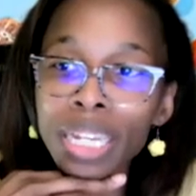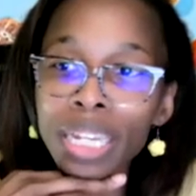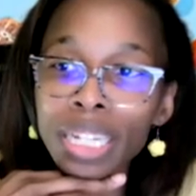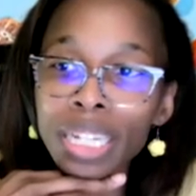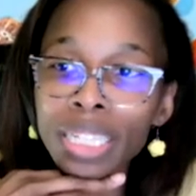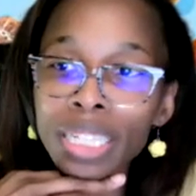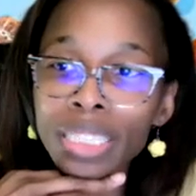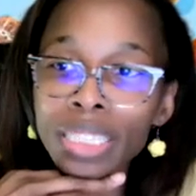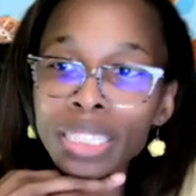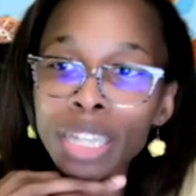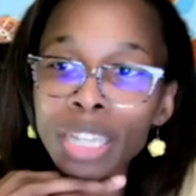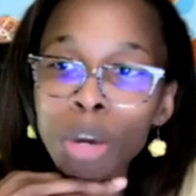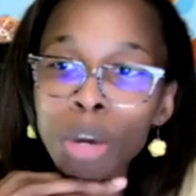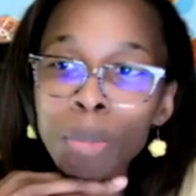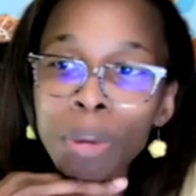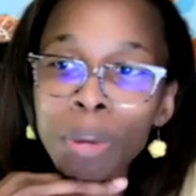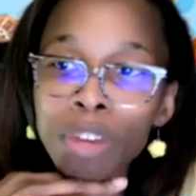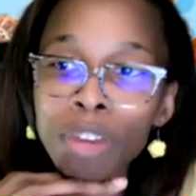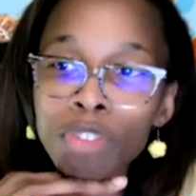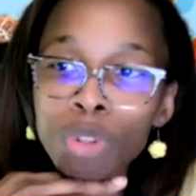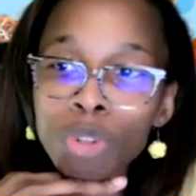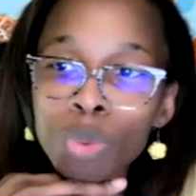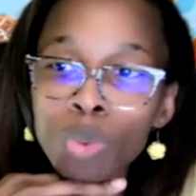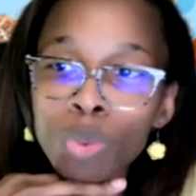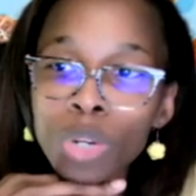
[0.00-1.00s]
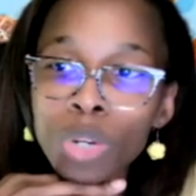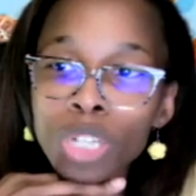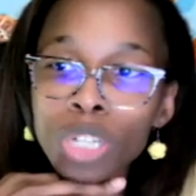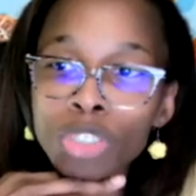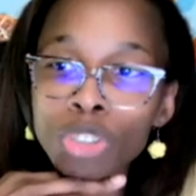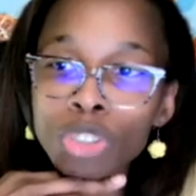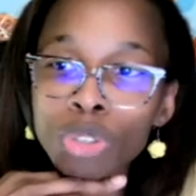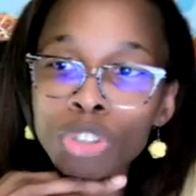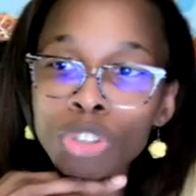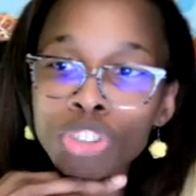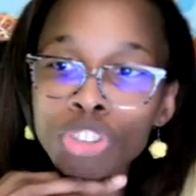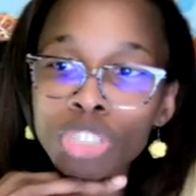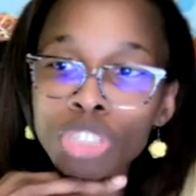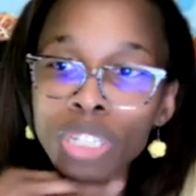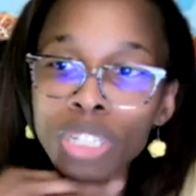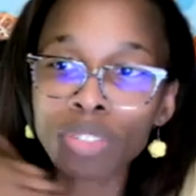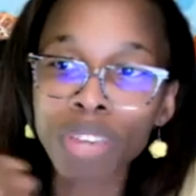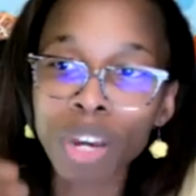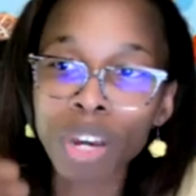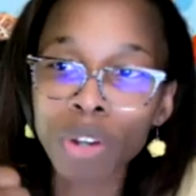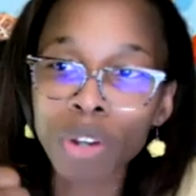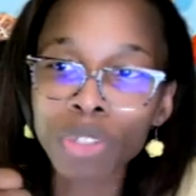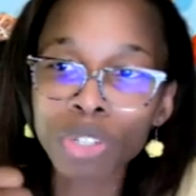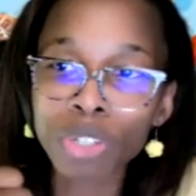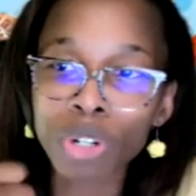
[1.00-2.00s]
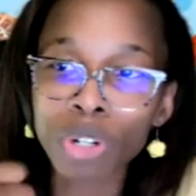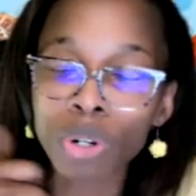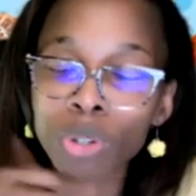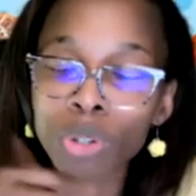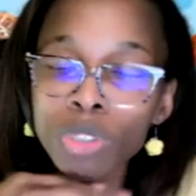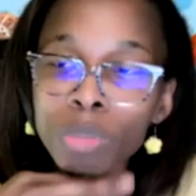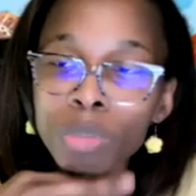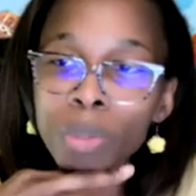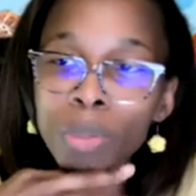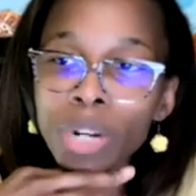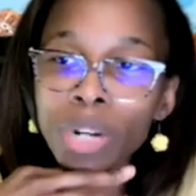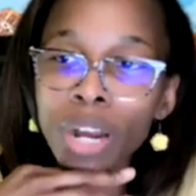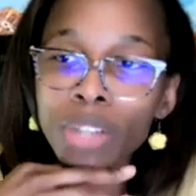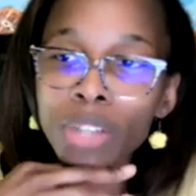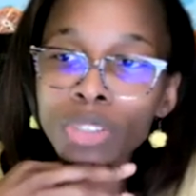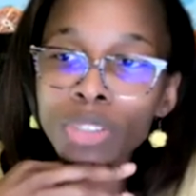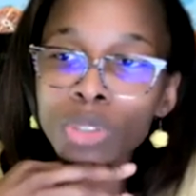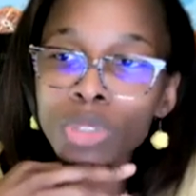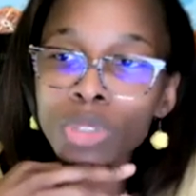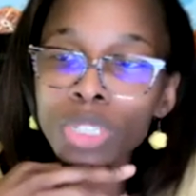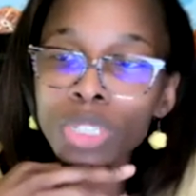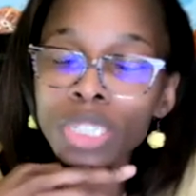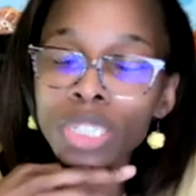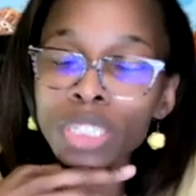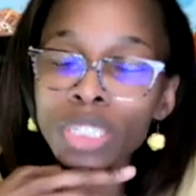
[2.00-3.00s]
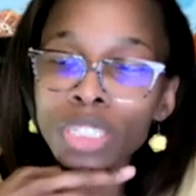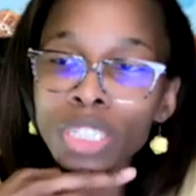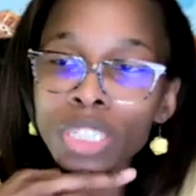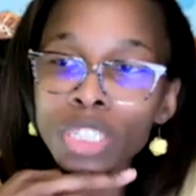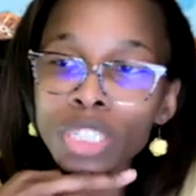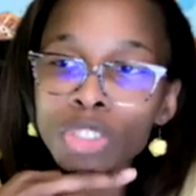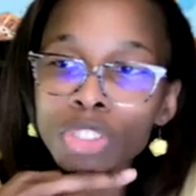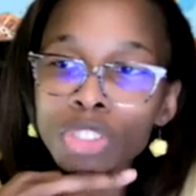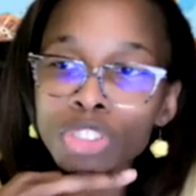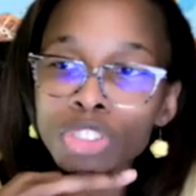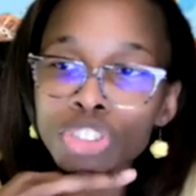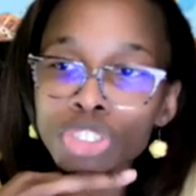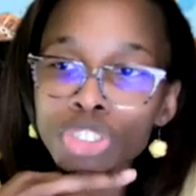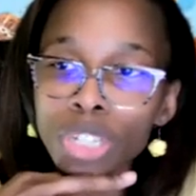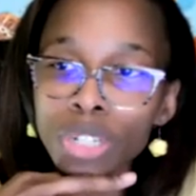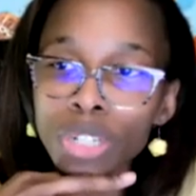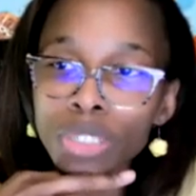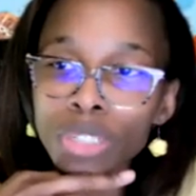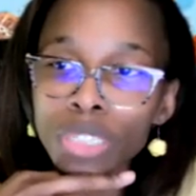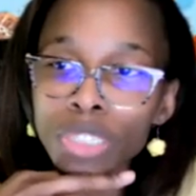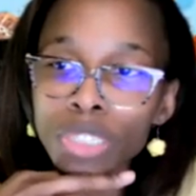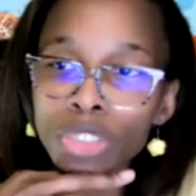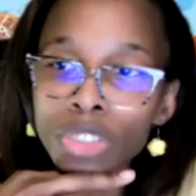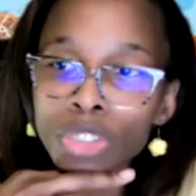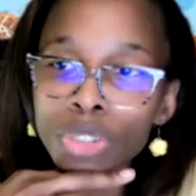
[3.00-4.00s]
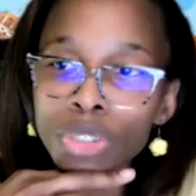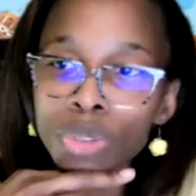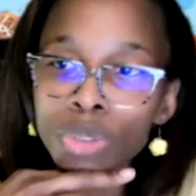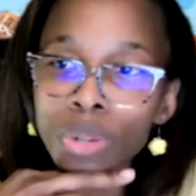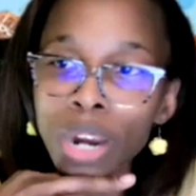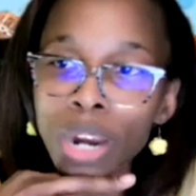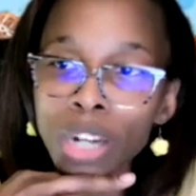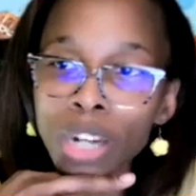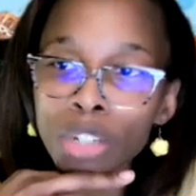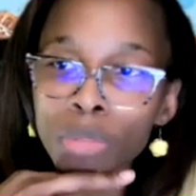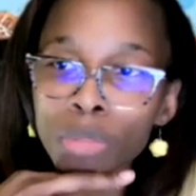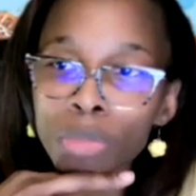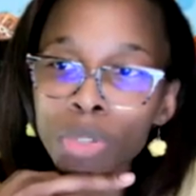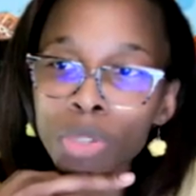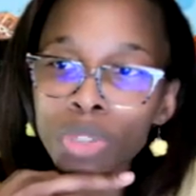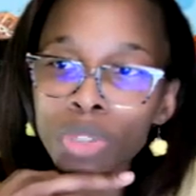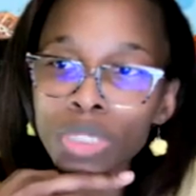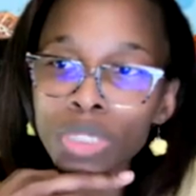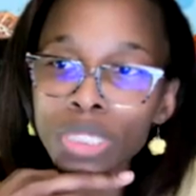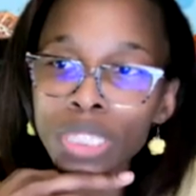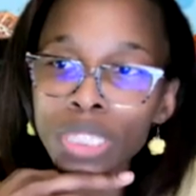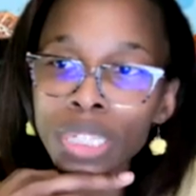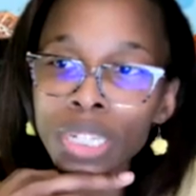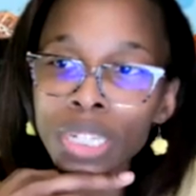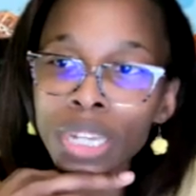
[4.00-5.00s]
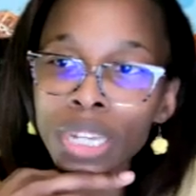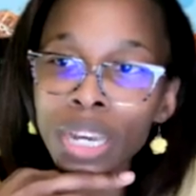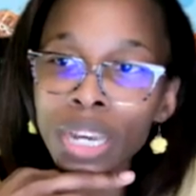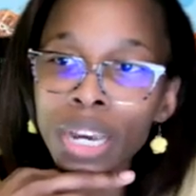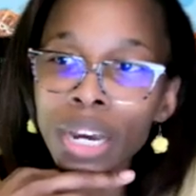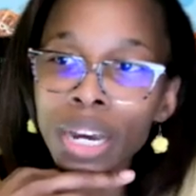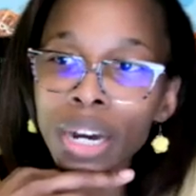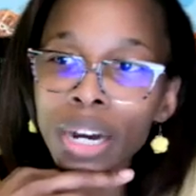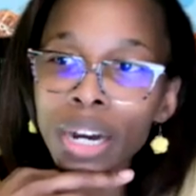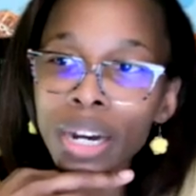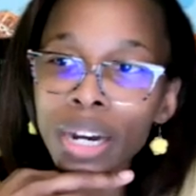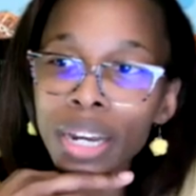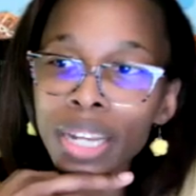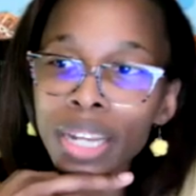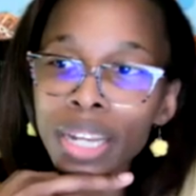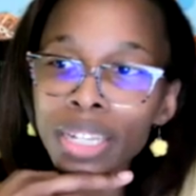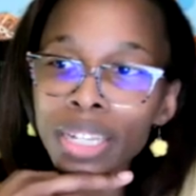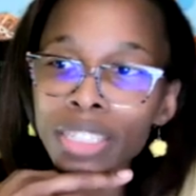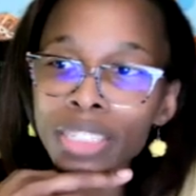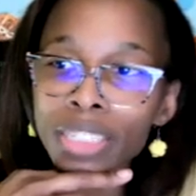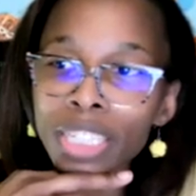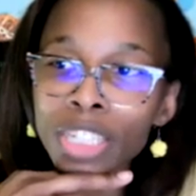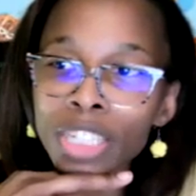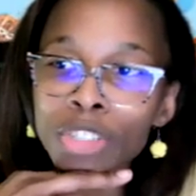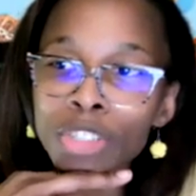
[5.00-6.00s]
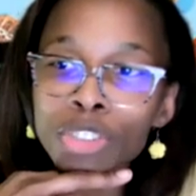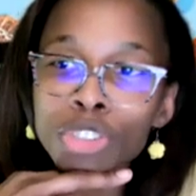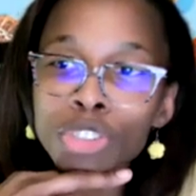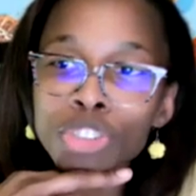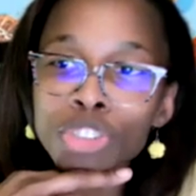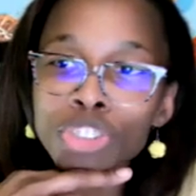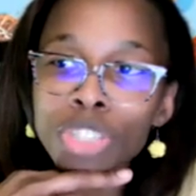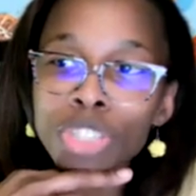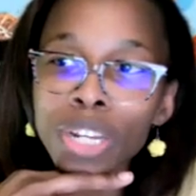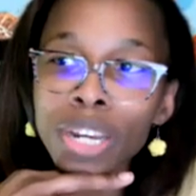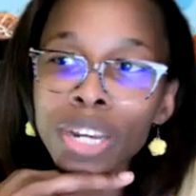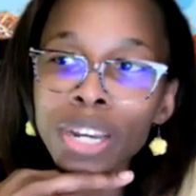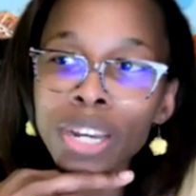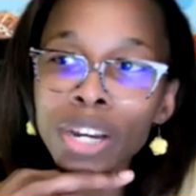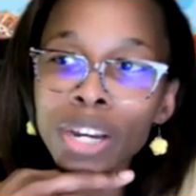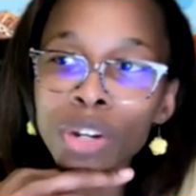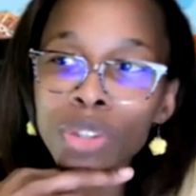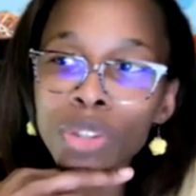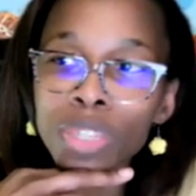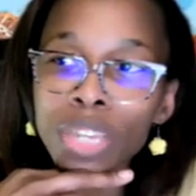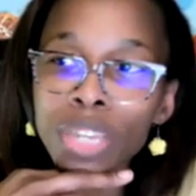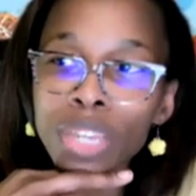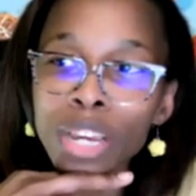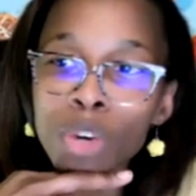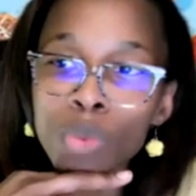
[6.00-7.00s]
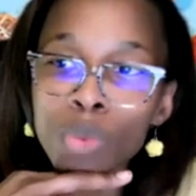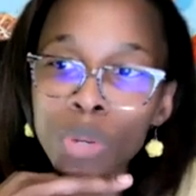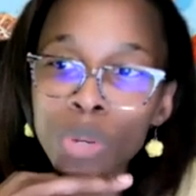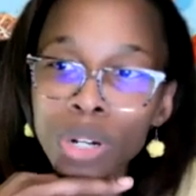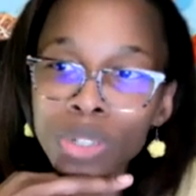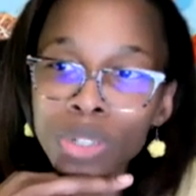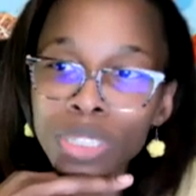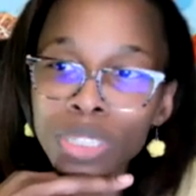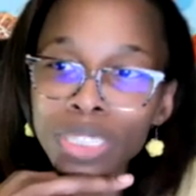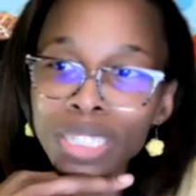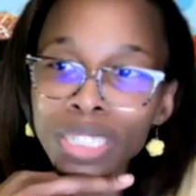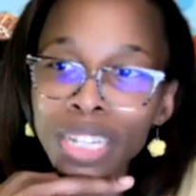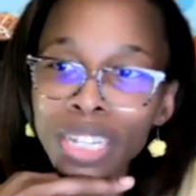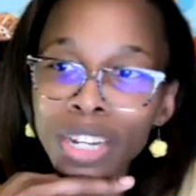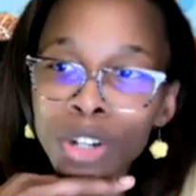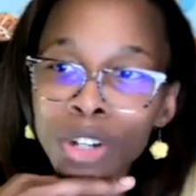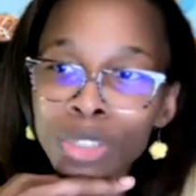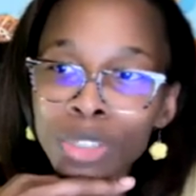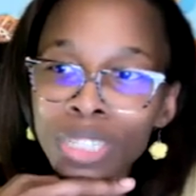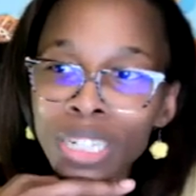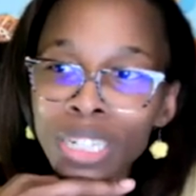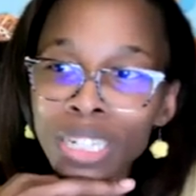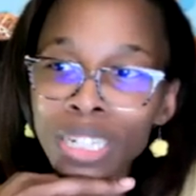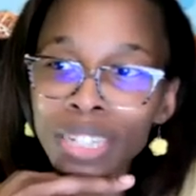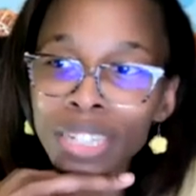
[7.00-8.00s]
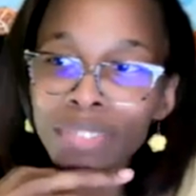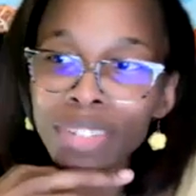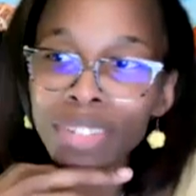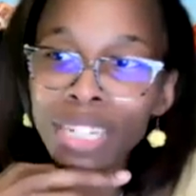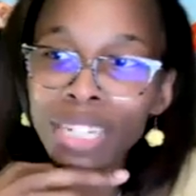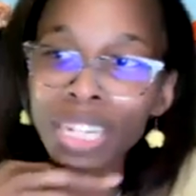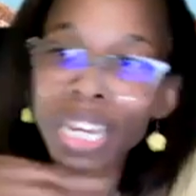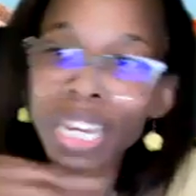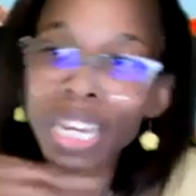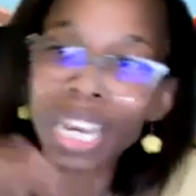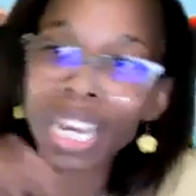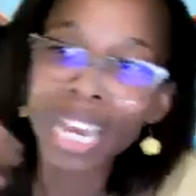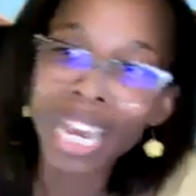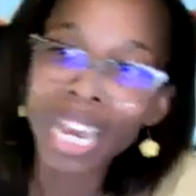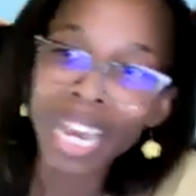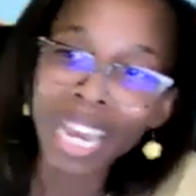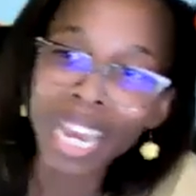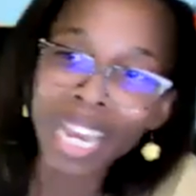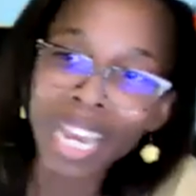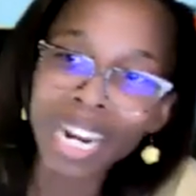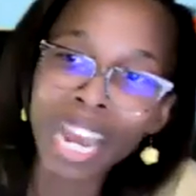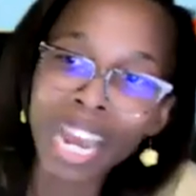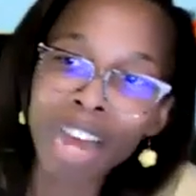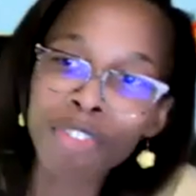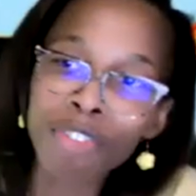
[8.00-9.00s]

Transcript: is help everyone to achieve health goals, but also to continue to share this to our community and continue to share health and wellness and healthy living, and have